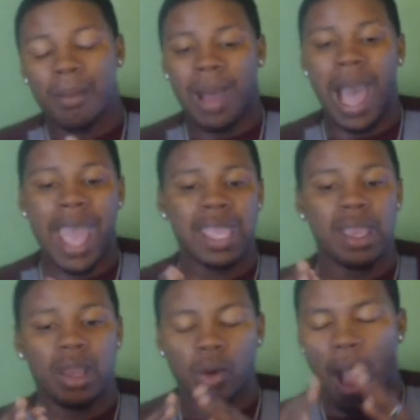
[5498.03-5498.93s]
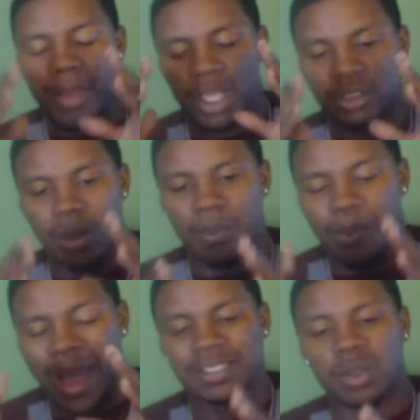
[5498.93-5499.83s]
by
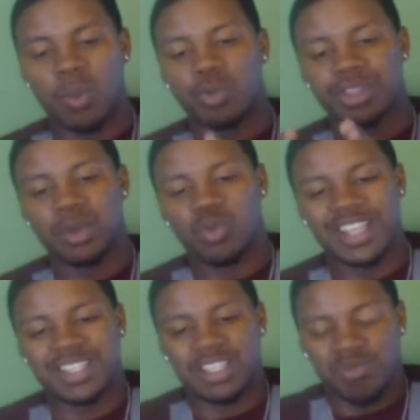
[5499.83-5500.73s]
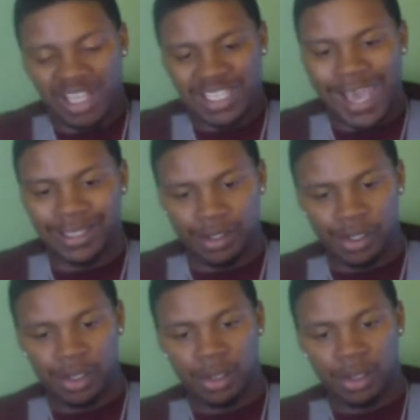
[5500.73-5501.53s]
someone with a racist mentality.